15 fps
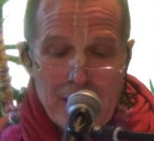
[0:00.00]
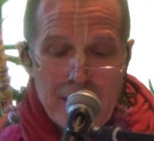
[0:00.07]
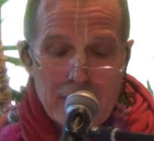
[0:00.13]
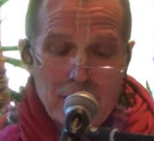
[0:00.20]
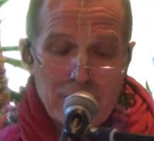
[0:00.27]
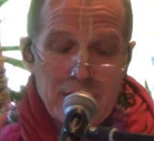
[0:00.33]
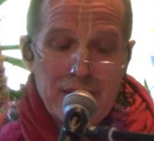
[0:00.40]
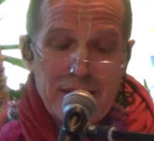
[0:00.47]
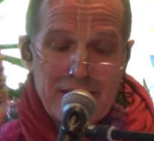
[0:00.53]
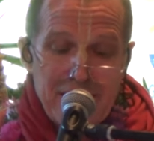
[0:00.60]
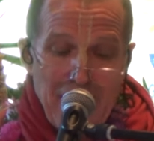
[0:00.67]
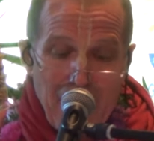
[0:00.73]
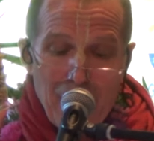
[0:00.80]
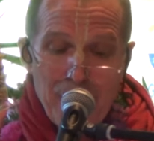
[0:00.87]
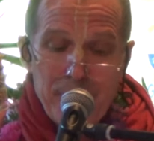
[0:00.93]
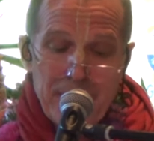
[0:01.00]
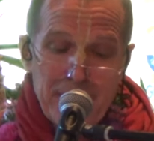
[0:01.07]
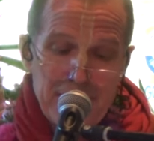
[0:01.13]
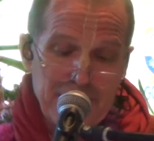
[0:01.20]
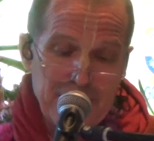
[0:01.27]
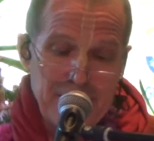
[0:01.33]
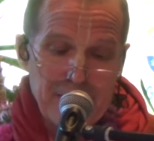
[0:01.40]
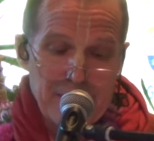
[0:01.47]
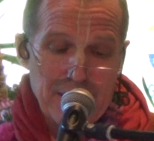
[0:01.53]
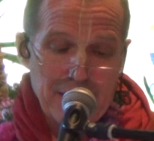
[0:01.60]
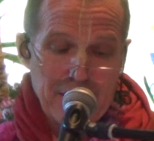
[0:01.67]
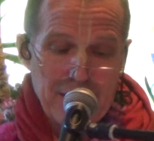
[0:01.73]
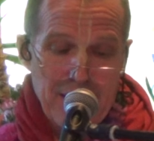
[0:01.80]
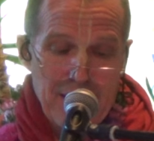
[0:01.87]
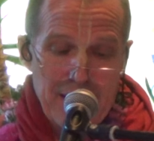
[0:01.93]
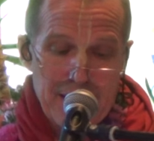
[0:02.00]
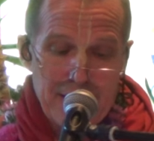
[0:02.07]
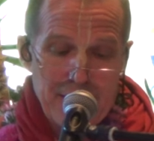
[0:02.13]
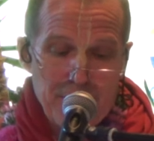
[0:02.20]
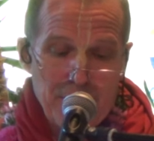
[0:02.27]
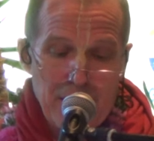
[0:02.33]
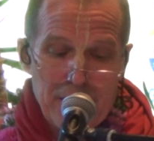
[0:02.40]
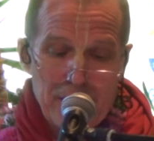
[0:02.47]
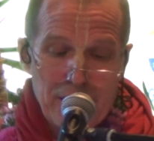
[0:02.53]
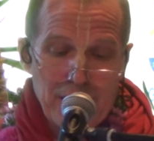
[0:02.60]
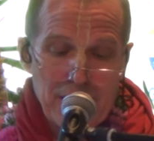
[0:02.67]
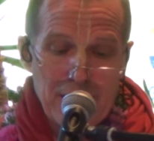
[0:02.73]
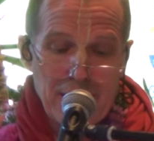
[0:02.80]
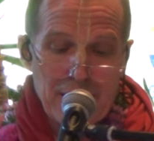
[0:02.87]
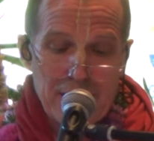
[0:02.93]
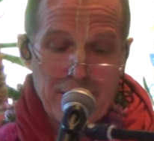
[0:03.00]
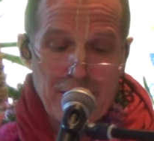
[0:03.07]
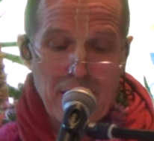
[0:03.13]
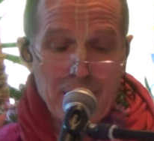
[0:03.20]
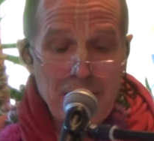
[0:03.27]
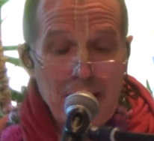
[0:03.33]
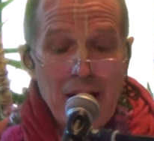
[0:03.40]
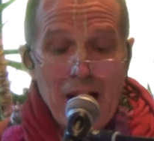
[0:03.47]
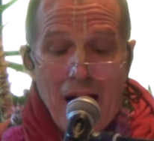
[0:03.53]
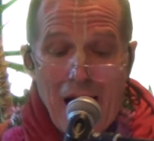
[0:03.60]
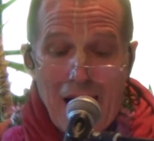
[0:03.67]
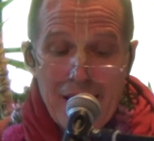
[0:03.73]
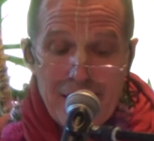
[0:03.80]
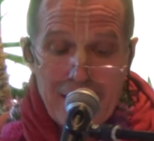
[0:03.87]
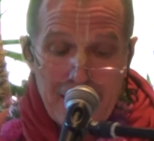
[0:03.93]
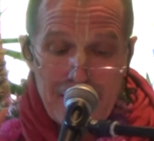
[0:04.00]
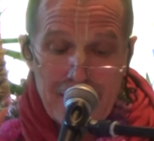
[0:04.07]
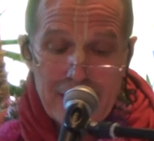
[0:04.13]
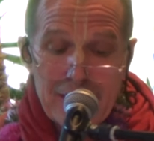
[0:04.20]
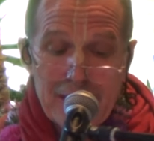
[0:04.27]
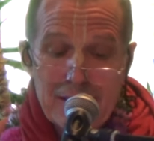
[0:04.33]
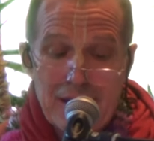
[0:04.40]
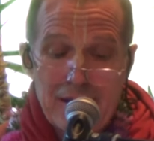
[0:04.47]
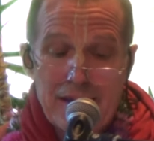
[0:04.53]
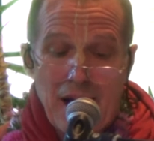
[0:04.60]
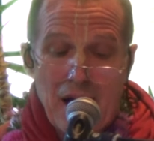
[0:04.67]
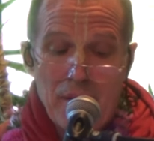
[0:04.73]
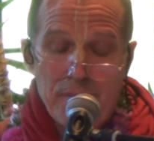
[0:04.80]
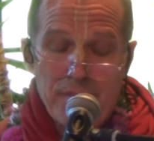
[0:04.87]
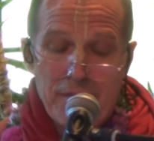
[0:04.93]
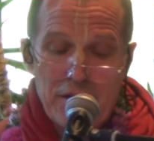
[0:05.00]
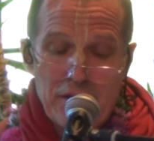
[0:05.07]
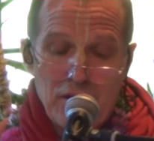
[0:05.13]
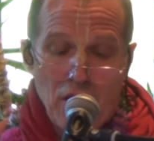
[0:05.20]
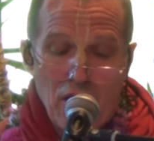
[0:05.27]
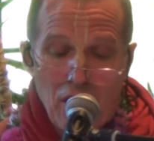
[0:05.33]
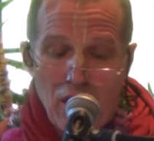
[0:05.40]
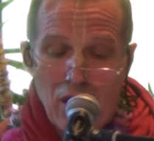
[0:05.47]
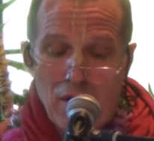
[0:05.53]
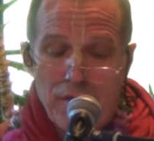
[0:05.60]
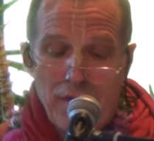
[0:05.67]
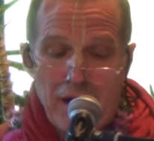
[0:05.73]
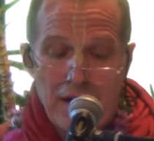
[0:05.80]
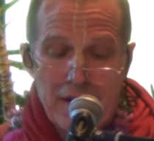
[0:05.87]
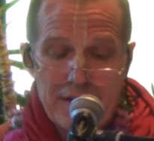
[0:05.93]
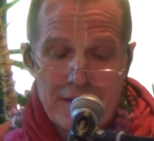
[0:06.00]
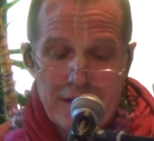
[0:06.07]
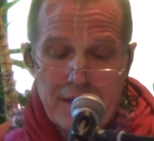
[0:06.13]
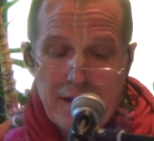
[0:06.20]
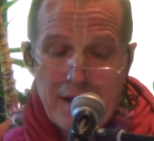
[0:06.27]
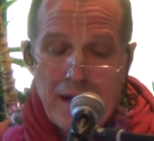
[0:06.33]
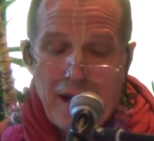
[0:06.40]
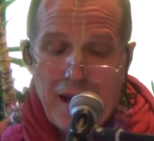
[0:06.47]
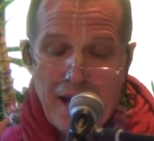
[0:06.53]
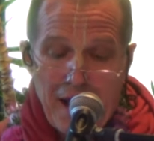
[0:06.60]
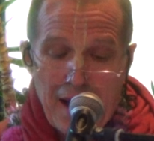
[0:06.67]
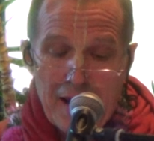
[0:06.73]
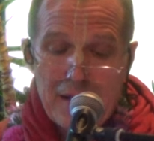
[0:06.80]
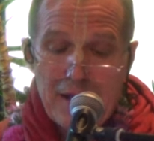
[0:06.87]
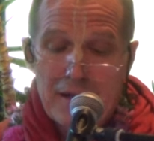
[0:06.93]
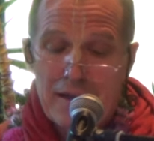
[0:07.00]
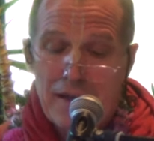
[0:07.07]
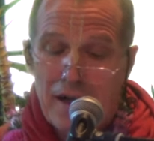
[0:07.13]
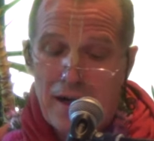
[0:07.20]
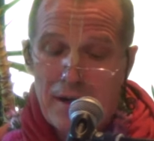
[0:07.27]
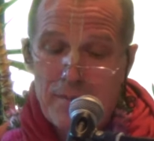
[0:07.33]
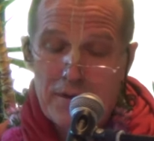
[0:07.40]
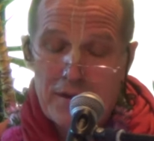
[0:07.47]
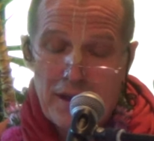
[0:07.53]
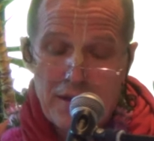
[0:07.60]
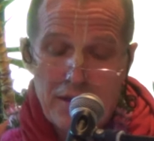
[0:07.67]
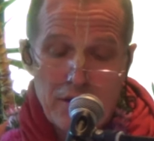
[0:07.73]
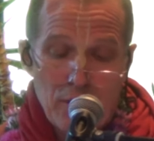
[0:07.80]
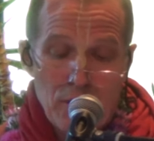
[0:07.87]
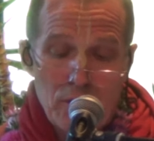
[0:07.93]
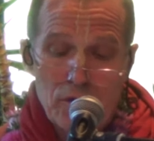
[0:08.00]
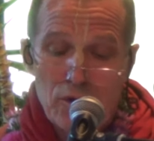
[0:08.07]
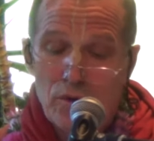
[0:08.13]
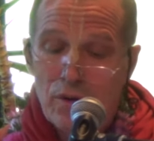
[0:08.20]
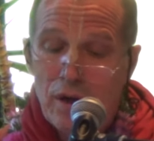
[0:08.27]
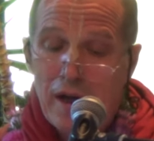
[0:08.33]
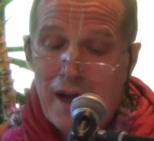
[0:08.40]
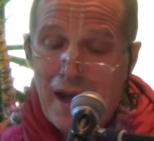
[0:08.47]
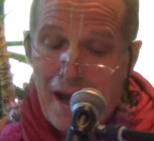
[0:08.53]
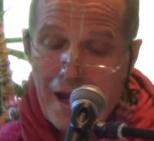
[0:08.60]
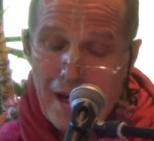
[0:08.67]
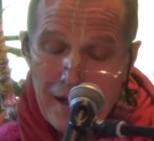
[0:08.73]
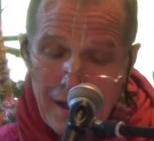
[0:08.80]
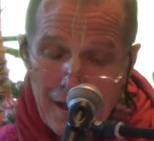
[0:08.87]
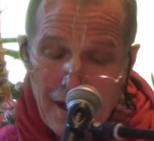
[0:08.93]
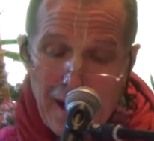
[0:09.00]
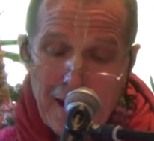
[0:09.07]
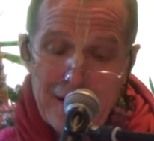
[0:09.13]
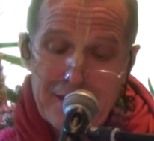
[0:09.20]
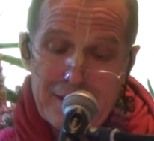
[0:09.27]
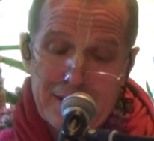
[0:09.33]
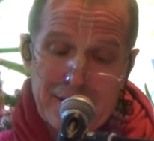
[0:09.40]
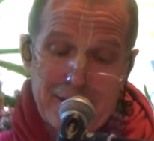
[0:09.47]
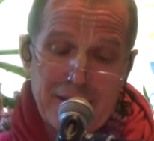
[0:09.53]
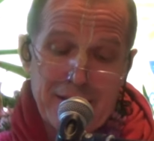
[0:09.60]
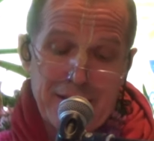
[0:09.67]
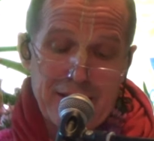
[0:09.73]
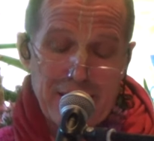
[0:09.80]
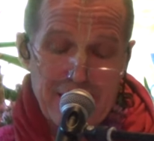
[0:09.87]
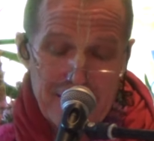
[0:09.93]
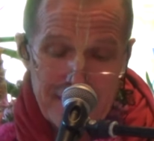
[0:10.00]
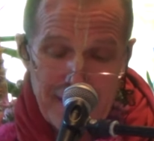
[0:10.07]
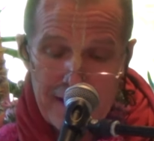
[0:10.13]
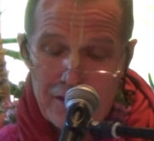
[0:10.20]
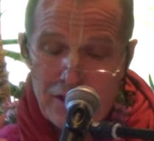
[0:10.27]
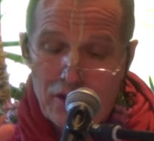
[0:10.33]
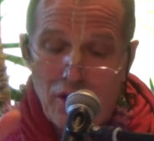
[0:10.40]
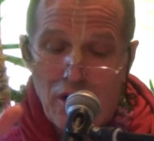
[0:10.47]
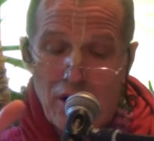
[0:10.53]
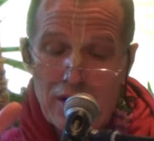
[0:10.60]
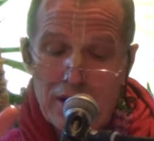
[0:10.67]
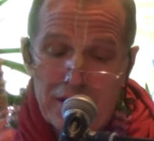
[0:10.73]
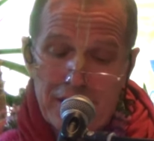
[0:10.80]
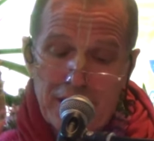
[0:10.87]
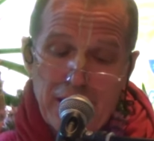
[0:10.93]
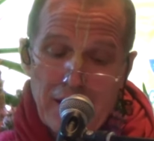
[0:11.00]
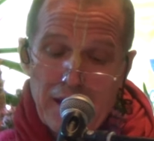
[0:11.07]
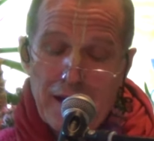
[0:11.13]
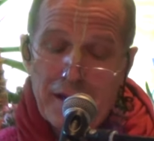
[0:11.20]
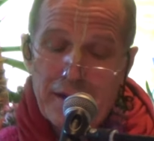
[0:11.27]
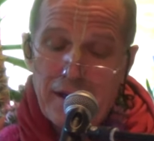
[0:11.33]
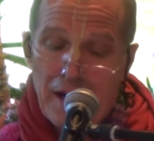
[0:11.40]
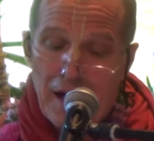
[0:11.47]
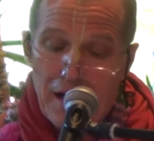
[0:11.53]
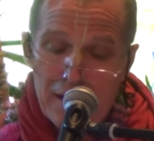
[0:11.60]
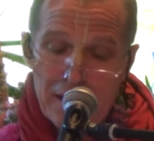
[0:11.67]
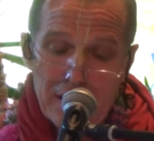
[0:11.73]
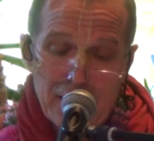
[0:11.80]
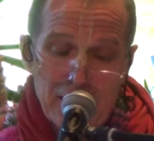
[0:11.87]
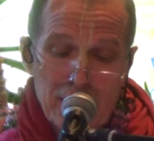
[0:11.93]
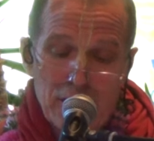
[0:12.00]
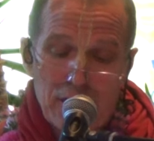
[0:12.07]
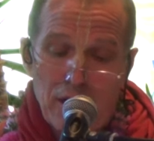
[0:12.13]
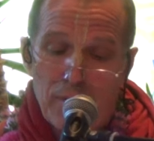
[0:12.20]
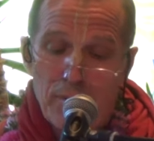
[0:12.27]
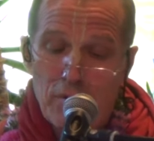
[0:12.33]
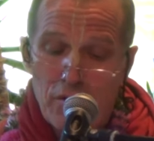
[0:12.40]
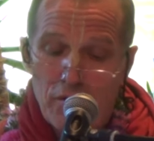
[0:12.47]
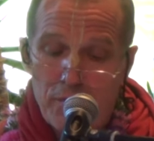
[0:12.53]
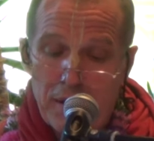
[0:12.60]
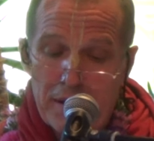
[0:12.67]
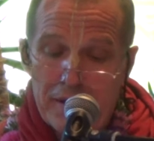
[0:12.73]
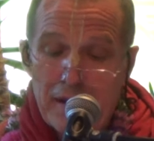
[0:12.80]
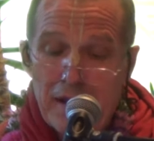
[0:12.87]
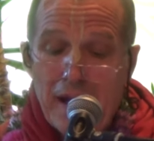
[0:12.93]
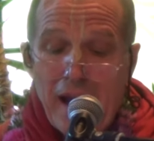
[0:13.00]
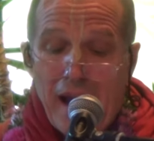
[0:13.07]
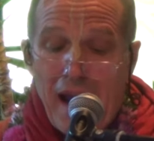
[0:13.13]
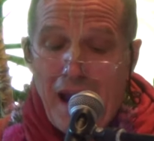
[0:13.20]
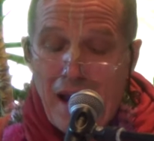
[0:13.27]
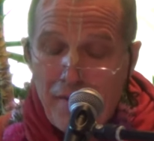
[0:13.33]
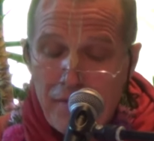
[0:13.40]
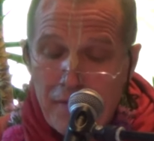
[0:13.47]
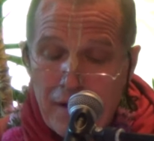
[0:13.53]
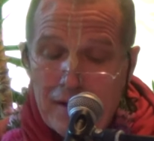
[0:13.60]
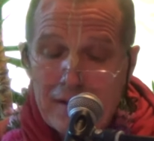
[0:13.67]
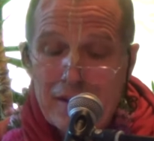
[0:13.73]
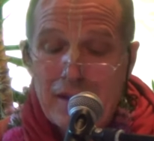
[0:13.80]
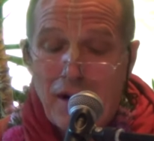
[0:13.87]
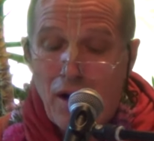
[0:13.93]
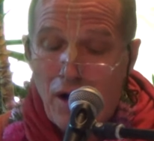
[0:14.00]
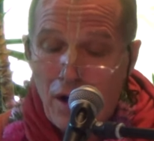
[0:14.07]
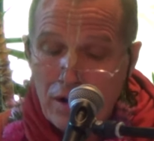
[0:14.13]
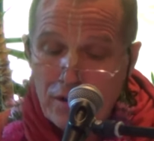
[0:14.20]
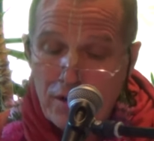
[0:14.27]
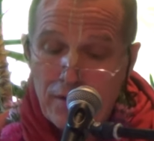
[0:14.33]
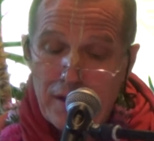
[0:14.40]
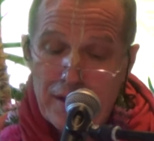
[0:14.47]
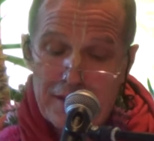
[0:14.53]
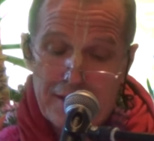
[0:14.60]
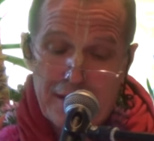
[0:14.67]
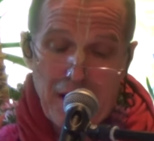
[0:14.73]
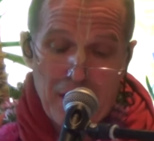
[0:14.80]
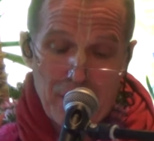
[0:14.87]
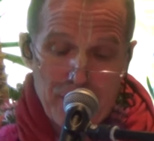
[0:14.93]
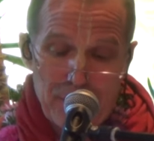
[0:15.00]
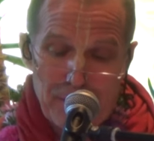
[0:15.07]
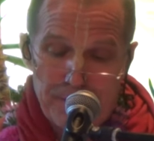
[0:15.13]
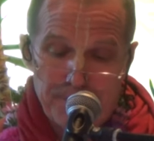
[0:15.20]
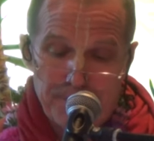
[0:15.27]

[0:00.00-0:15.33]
So this doubt is raised by Sridhar Swami. I think it is a doubt which all of us had at times, and those who analyze the success stories in the Hare Krishna movement have also this doubt.